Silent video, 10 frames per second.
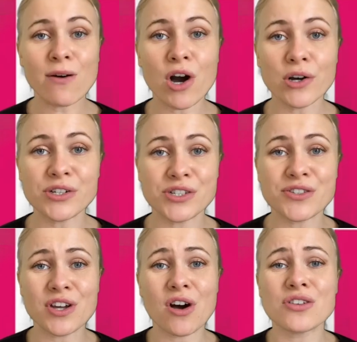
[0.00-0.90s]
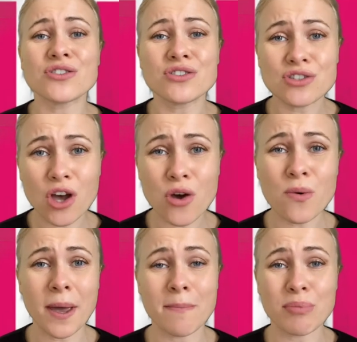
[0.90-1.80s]
oceans are so
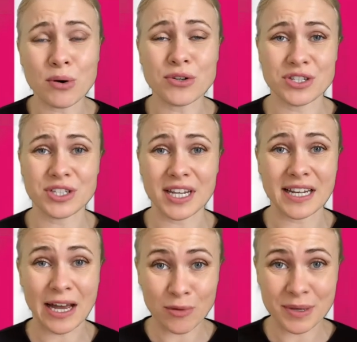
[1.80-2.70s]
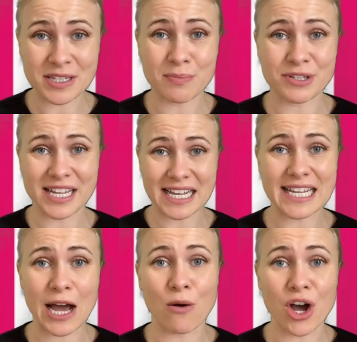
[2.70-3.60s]
important in helping to protect
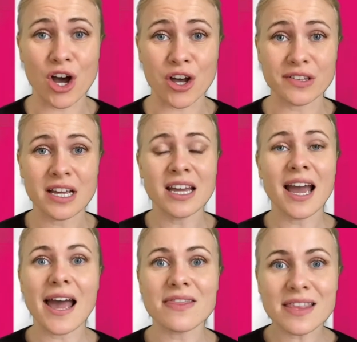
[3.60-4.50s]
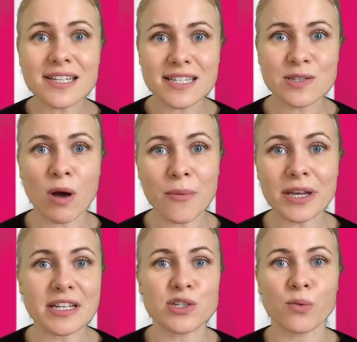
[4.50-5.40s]
our Earth, and this is why we
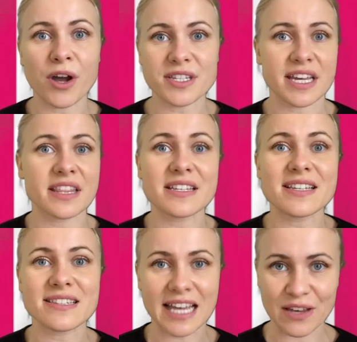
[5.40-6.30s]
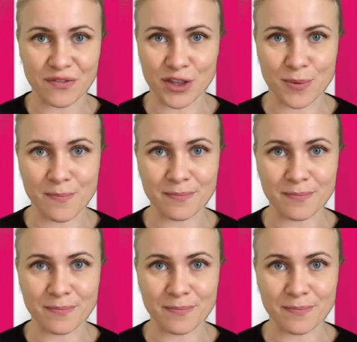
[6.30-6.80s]
need to work together to save them.